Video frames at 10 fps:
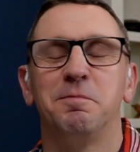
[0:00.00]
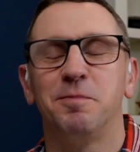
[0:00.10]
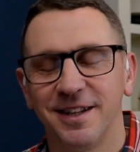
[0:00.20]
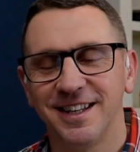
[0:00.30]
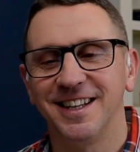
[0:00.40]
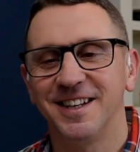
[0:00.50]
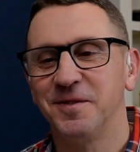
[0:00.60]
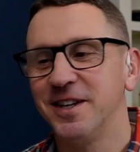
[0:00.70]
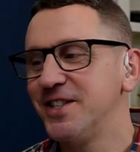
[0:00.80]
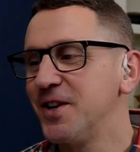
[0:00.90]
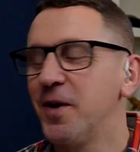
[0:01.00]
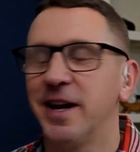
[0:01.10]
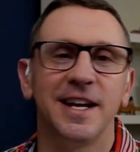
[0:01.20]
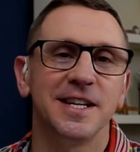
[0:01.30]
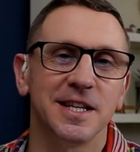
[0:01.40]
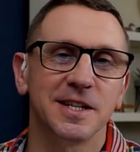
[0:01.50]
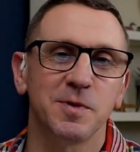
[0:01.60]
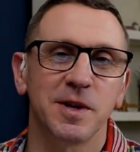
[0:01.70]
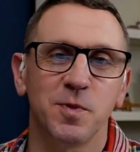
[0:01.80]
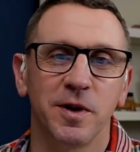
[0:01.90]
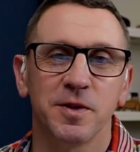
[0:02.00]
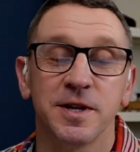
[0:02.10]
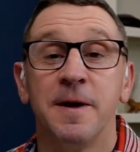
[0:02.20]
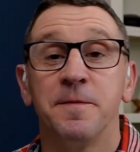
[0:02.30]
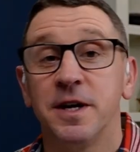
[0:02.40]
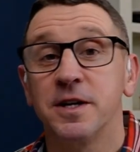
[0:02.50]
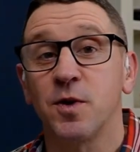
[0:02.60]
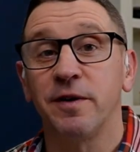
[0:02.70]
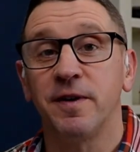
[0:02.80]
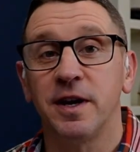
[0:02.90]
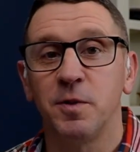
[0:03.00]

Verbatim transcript: Brilliant. But you know what? It is. It's one of those. It's quite funny.